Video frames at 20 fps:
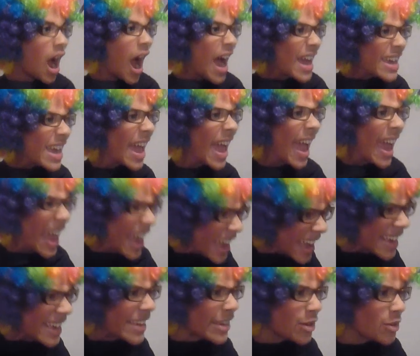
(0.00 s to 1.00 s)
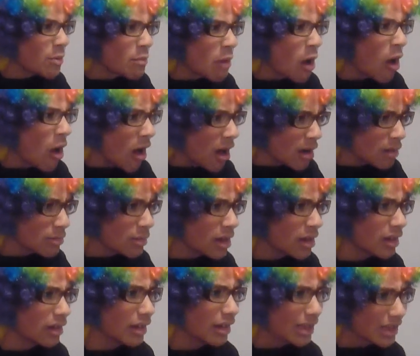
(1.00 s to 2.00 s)
I hate you,
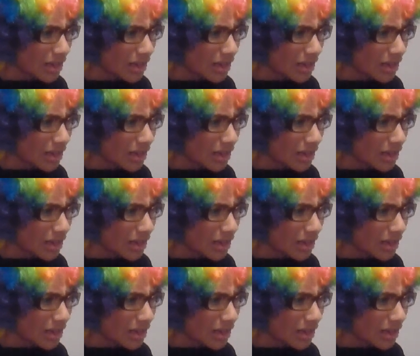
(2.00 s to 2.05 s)
Mom!